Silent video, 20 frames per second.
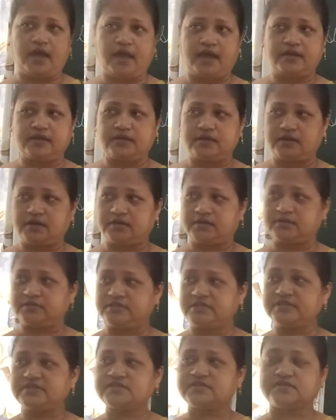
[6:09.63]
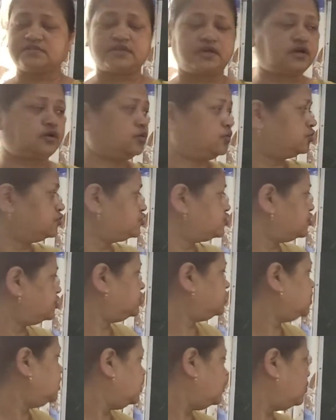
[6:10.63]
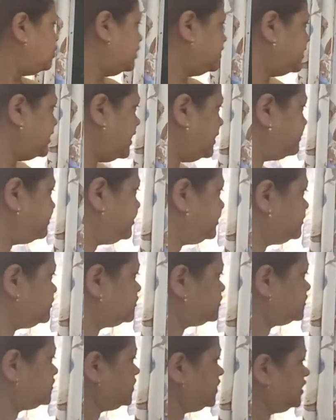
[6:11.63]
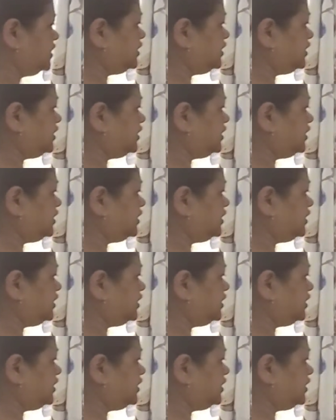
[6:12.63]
and this ozone, what happens